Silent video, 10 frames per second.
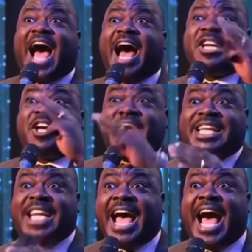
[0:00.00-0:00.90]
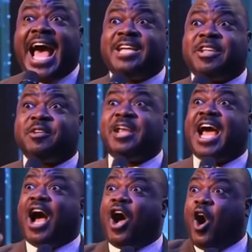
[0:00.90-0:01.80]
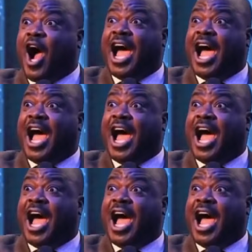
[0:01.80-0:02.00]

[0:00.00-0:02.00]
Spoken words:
version of you cannot